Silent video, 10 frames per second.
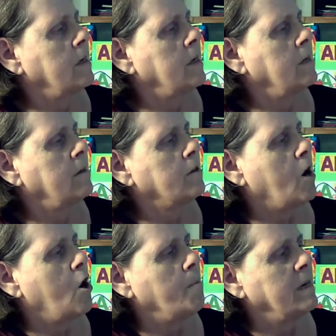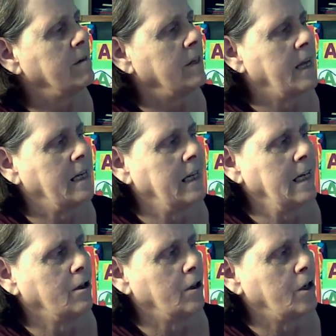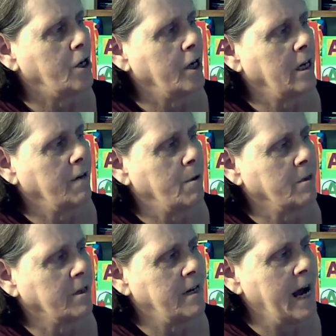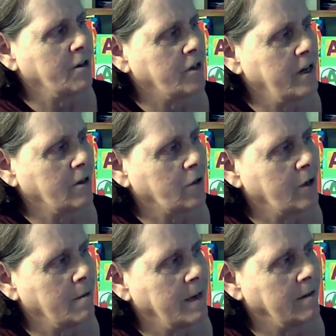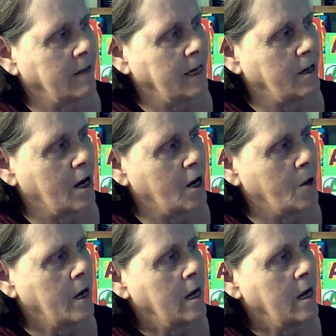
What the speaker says: This O means that they need to learn, and if there was a dash next to it, it means they know.